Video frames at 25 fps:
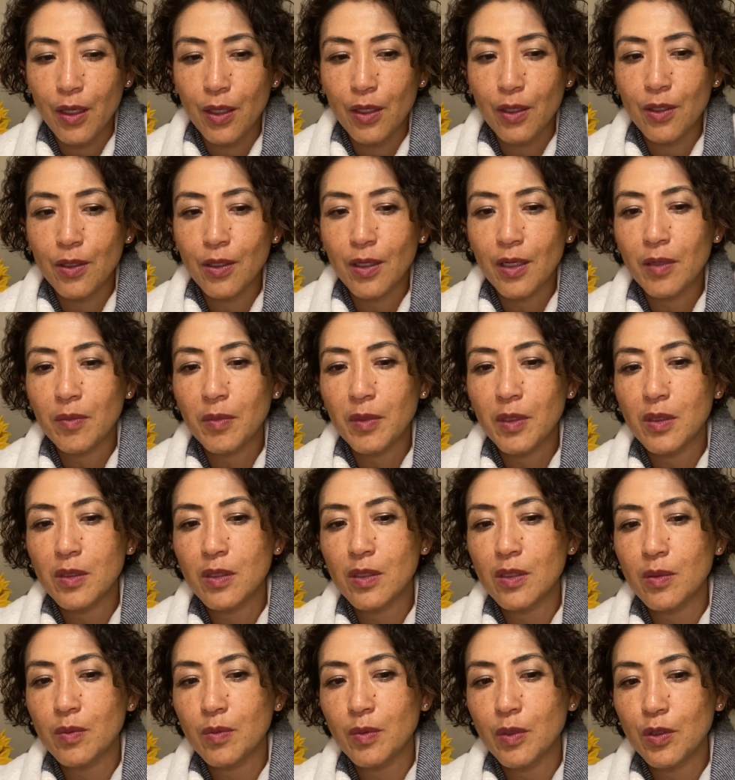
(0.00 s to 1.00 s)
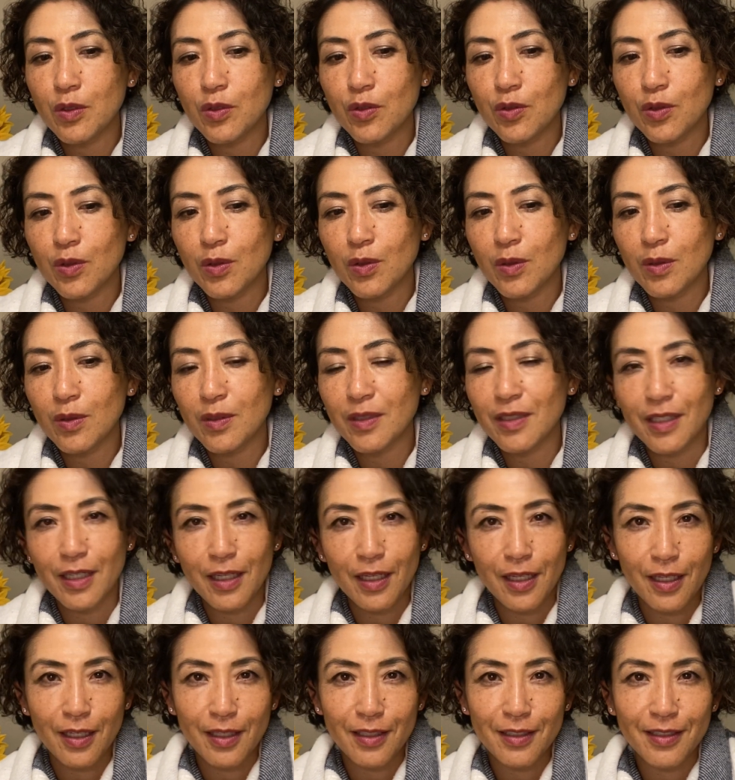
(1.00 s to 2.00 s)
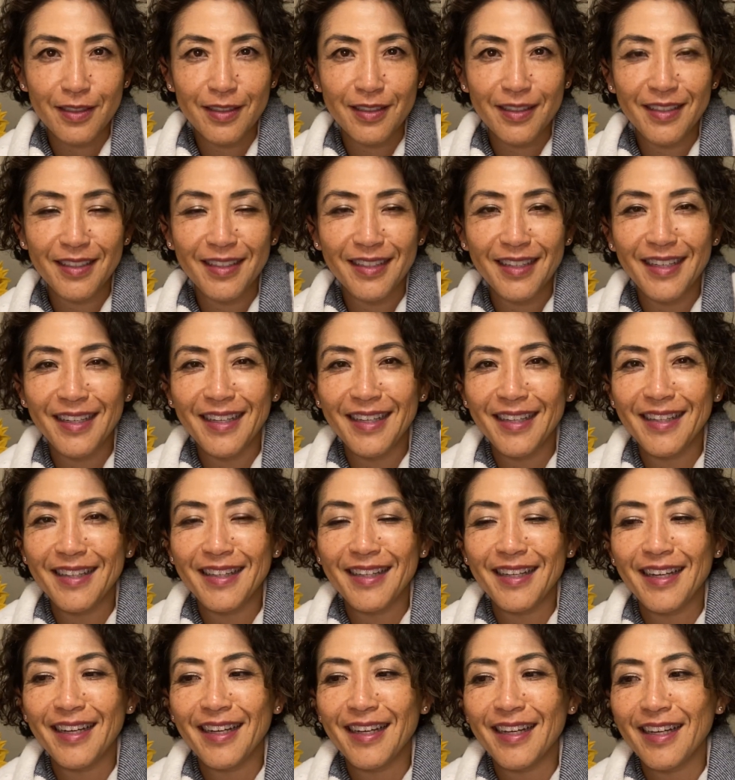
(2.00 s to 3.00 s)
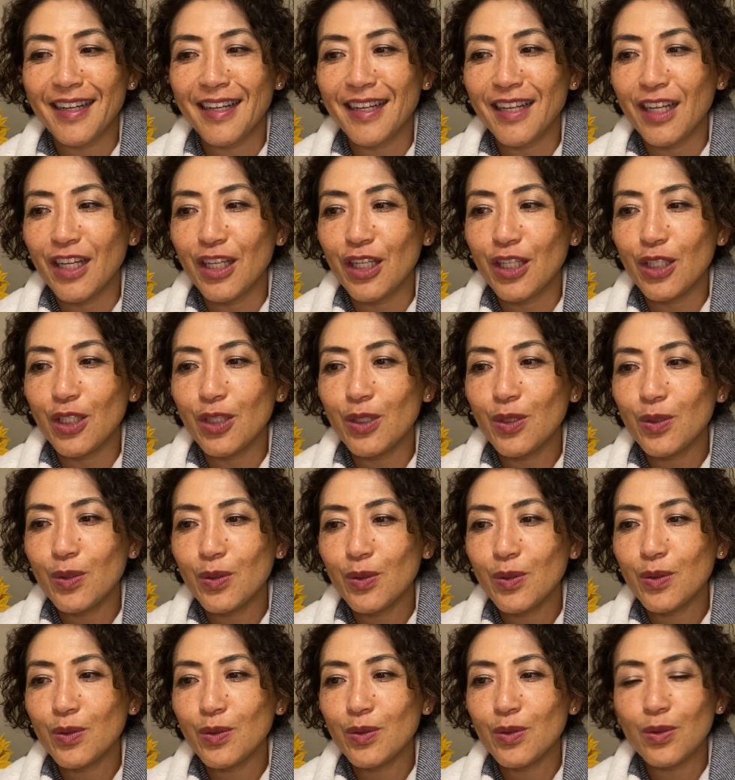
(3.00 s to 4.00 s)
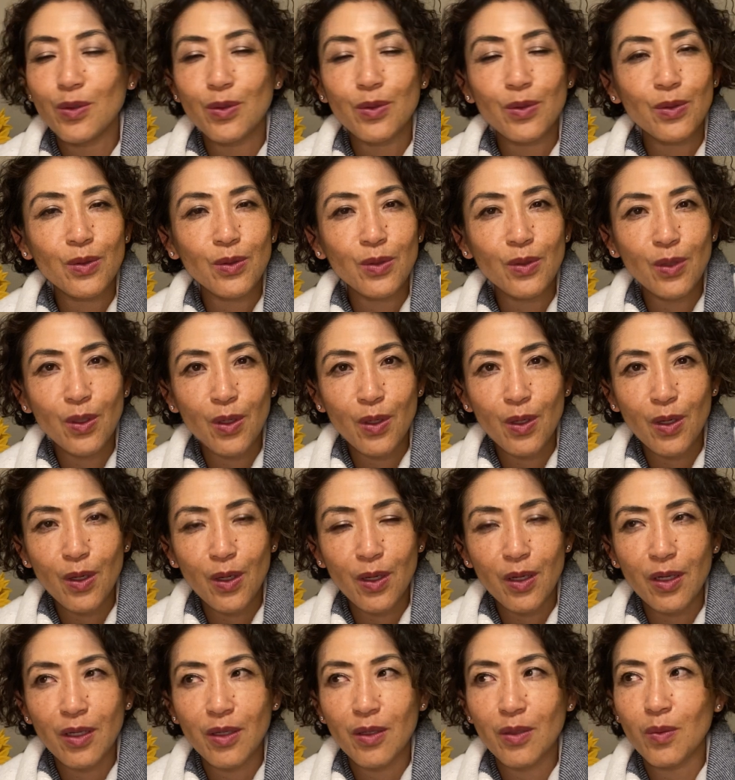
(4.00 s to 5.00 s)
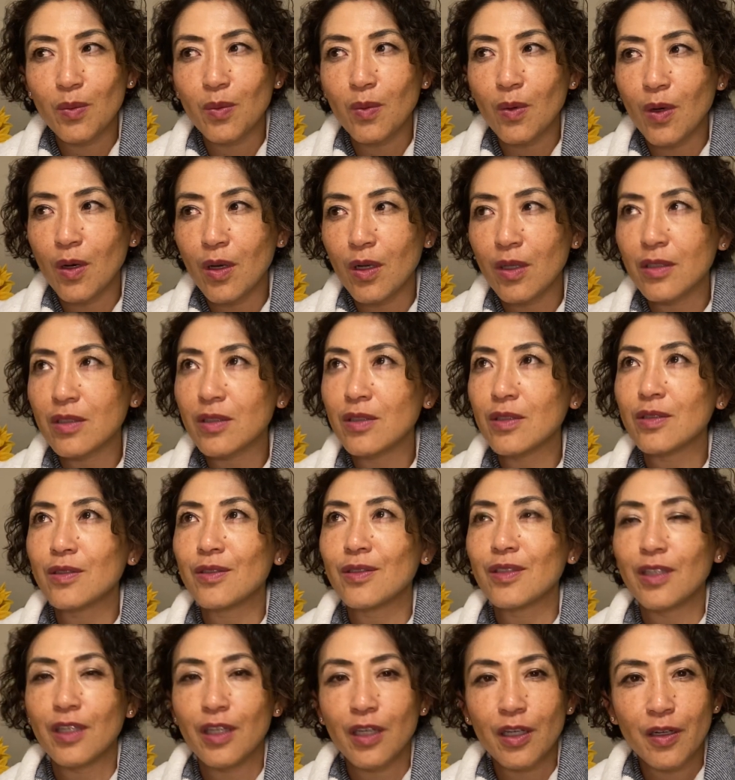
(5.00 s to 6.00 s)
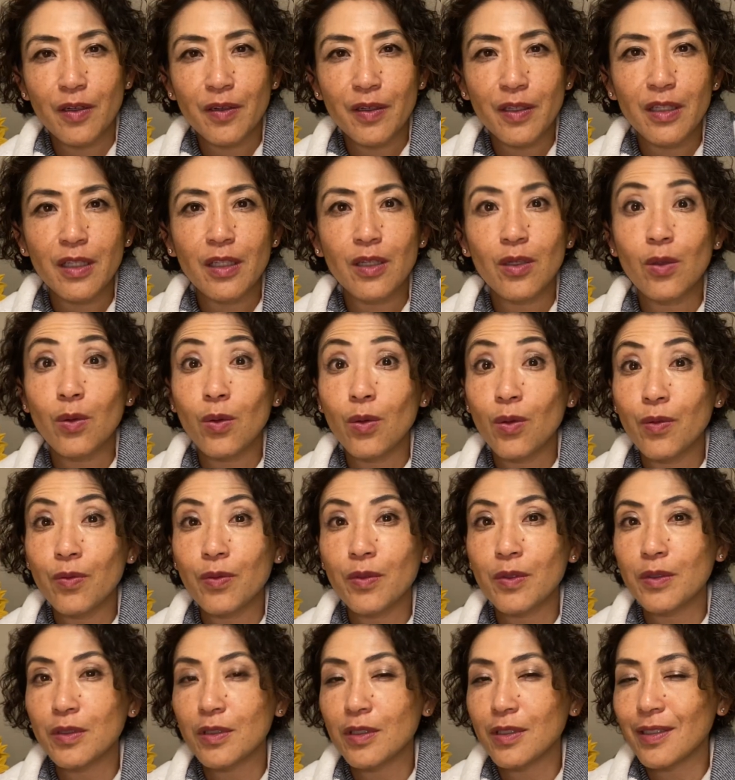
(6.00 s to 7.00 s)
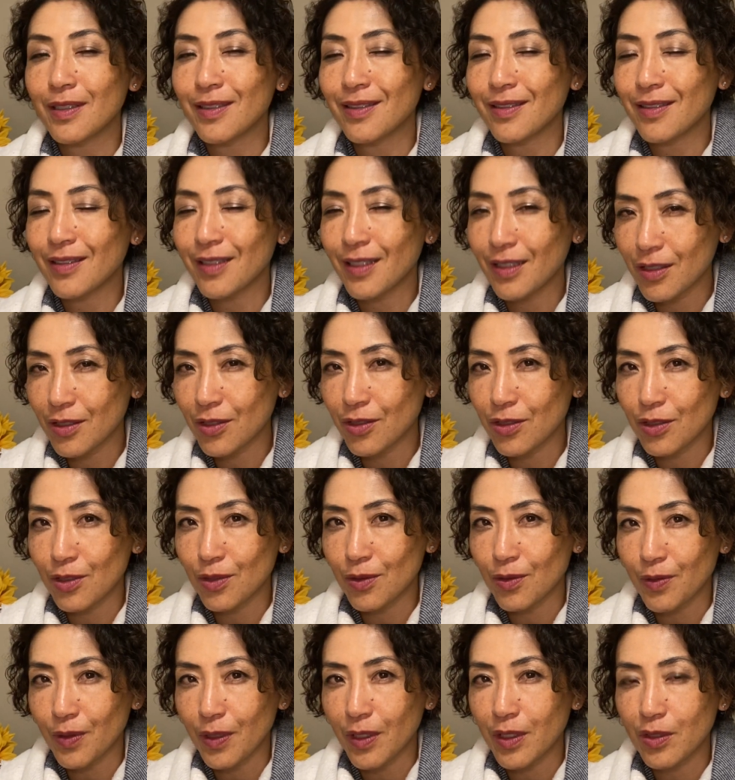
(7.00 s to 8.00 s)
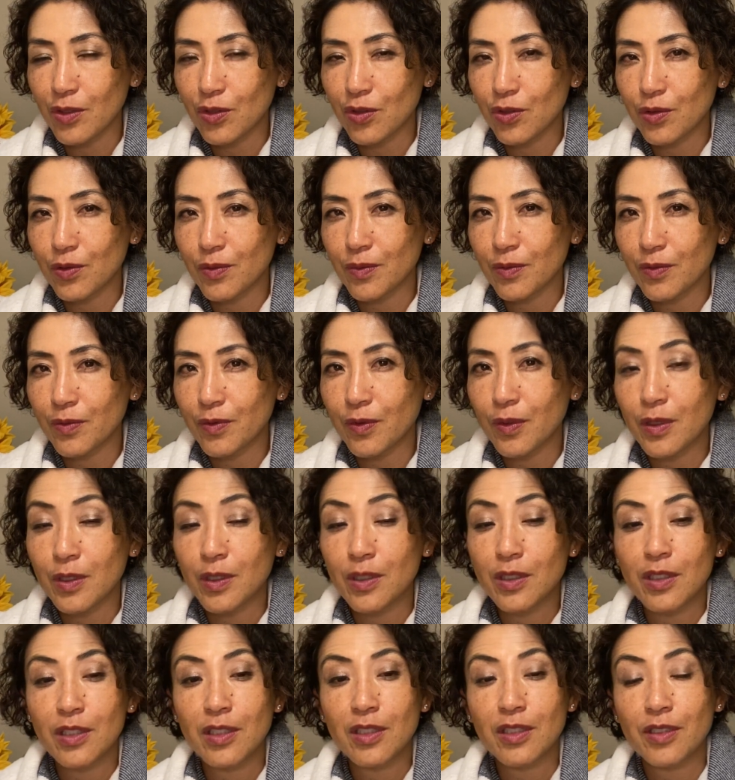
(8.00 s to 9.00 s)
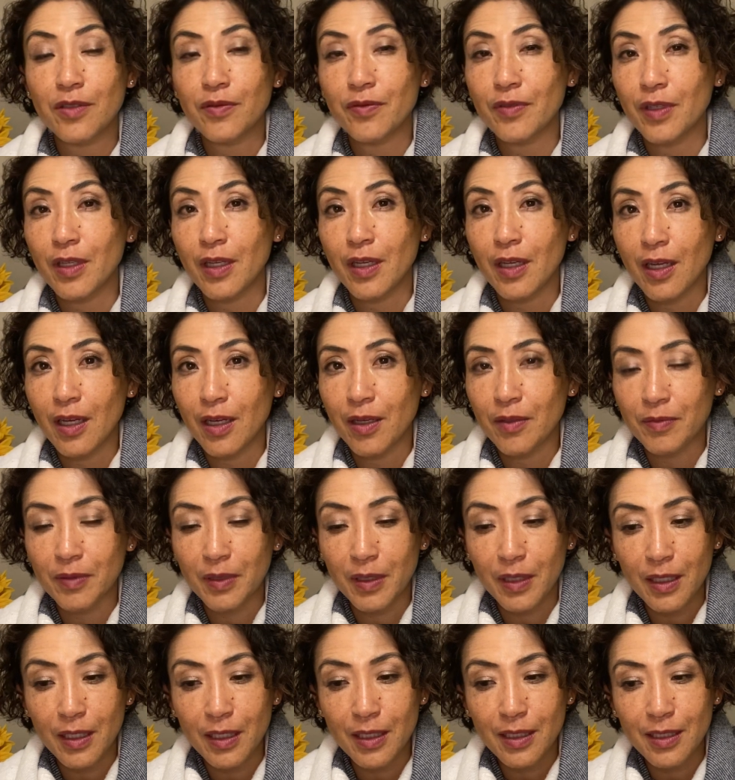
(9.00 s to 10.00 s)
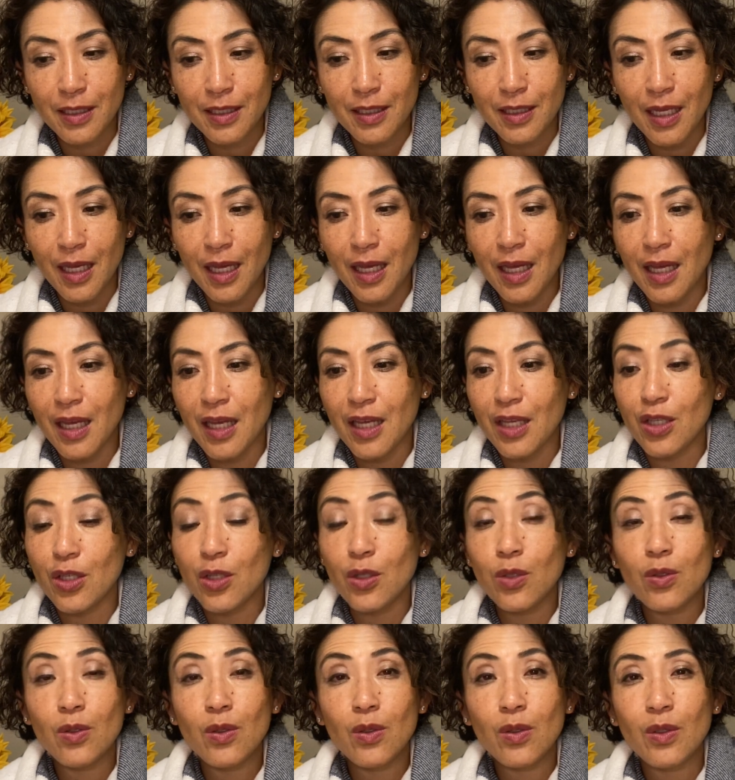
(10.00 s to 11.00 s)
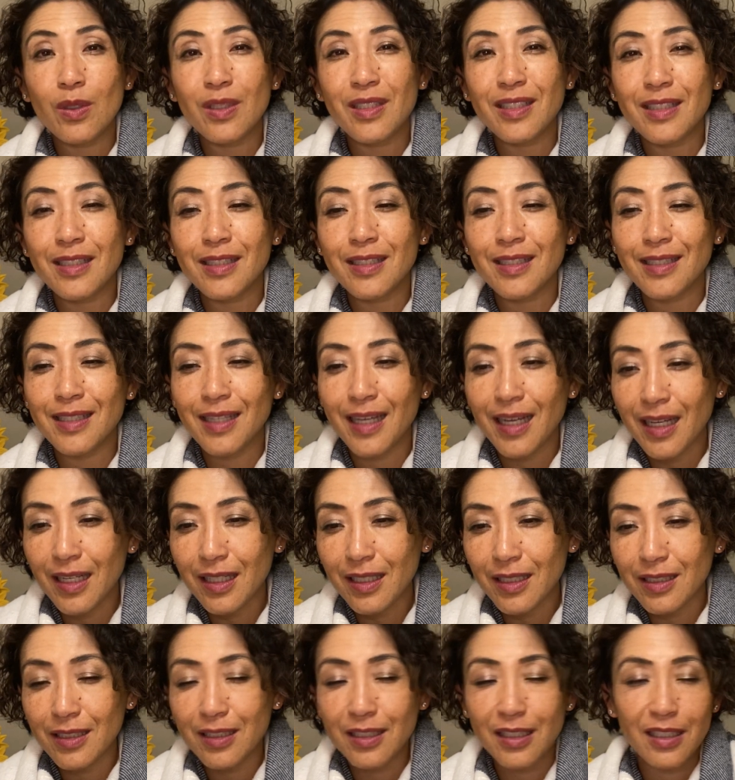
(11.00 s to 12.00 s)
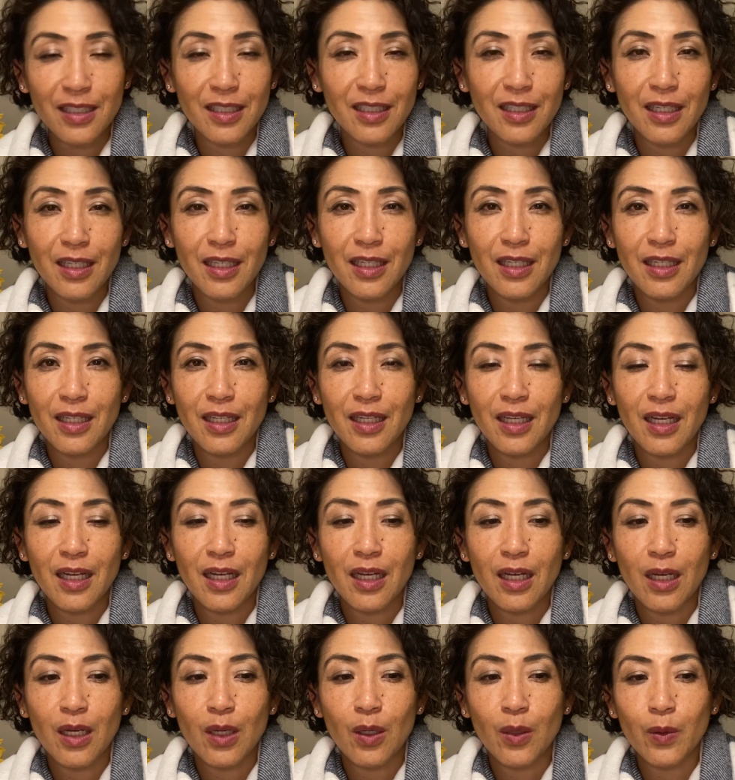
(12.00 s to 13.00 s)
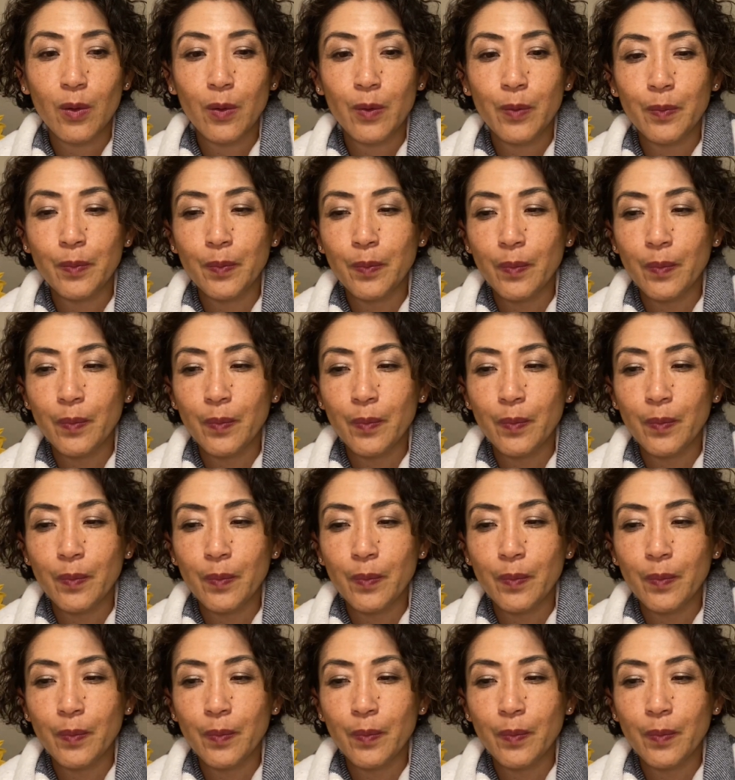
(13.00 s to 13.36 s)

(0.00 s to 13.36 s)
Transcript: you have a special task that you do not want to carry that over to the next generation. For instance, if you have kids, you know exactly how